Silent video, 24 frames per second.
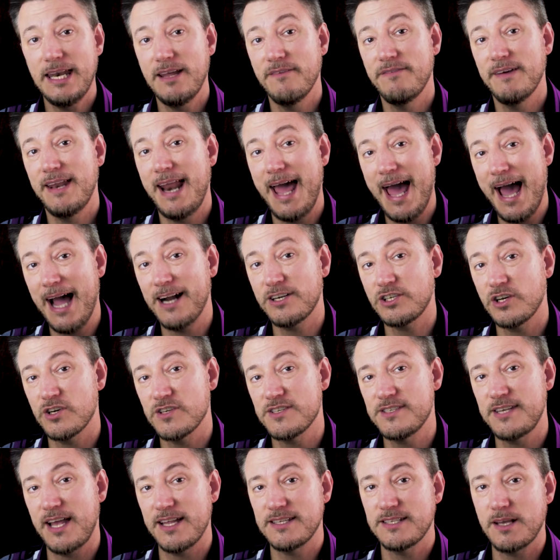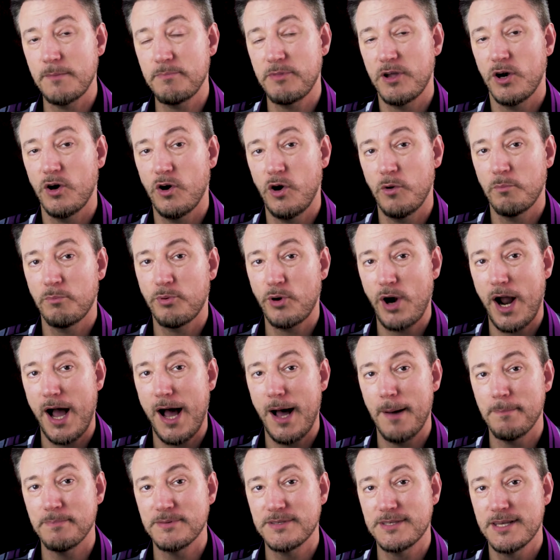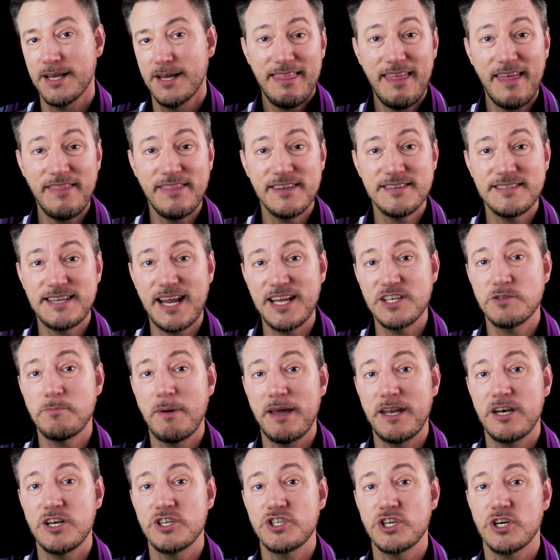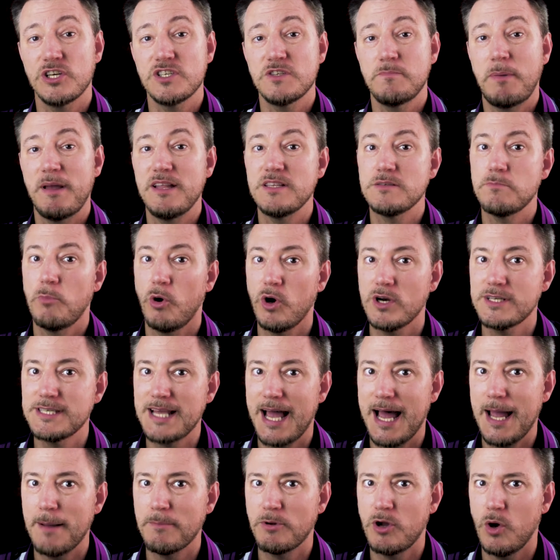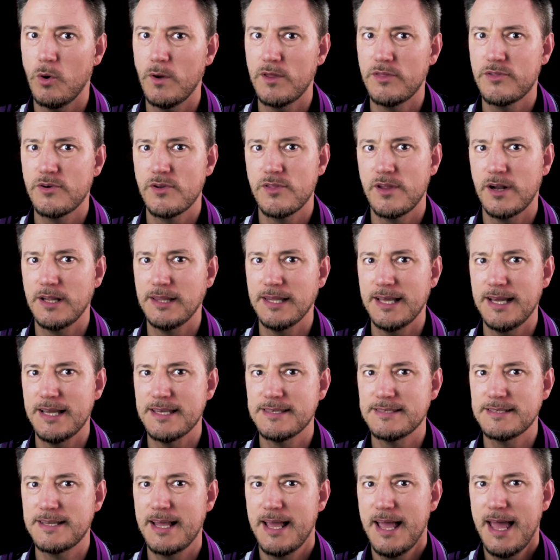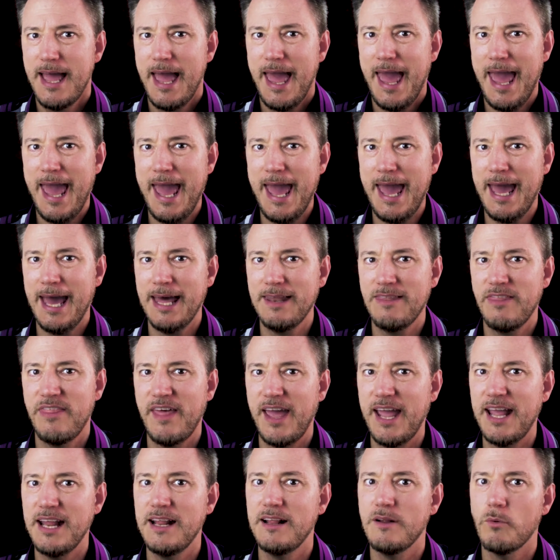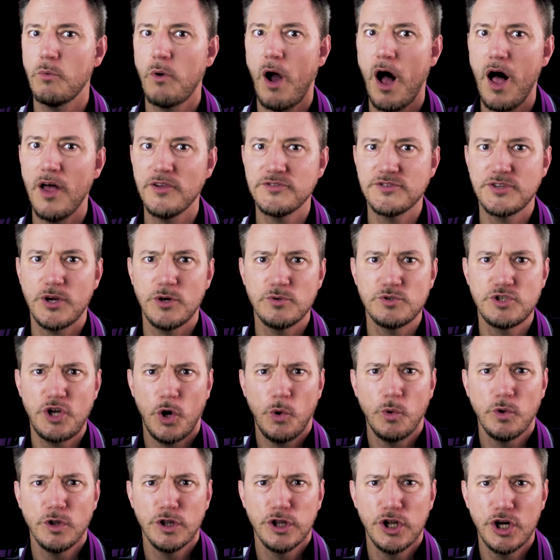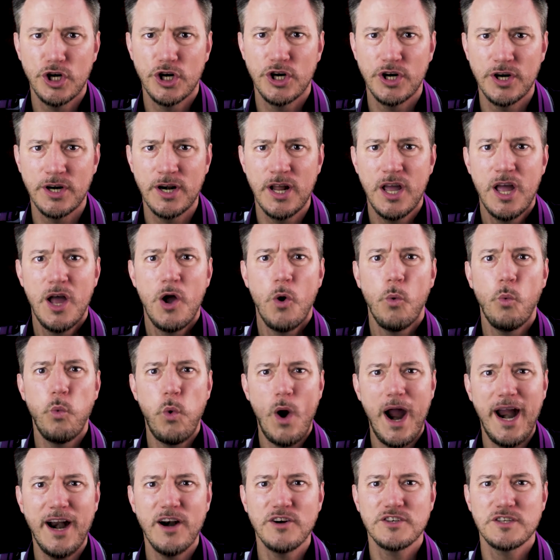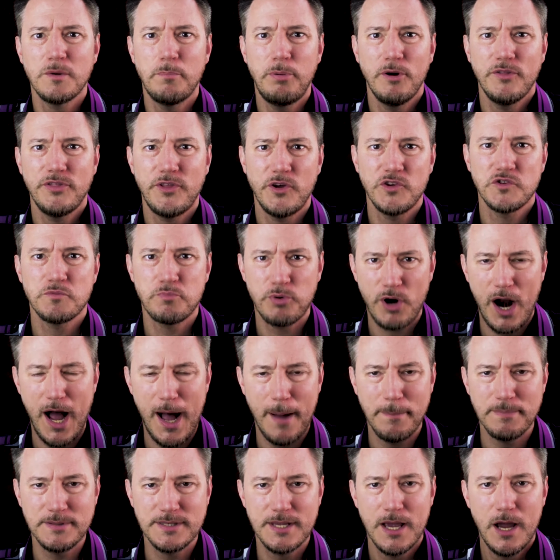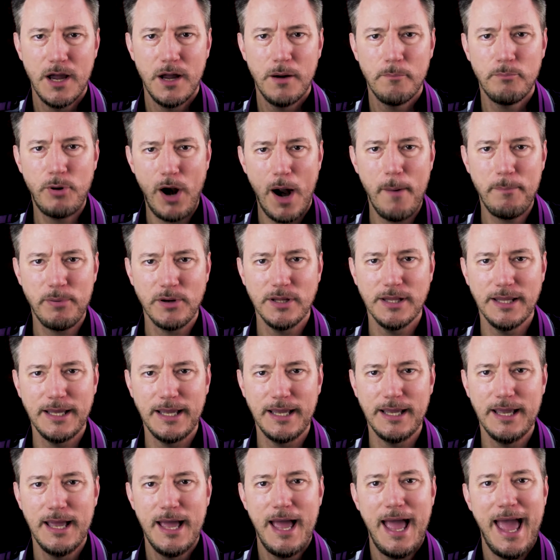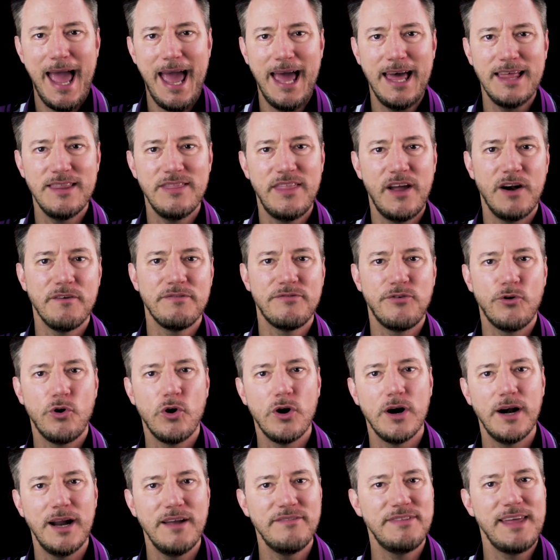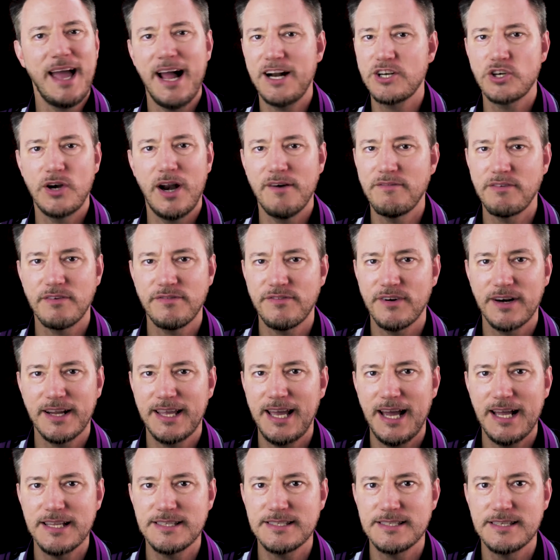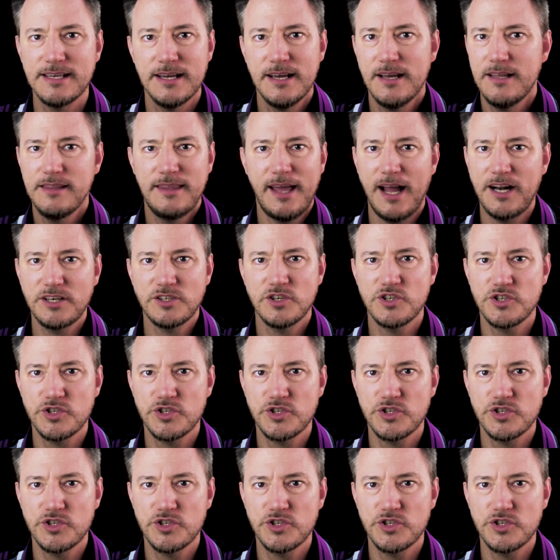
if an actor sets up their own props, then the stage manager spends more time going through their list, and they also don't learn where to put those props properly, and therefore if the actor ever forgets, the actor's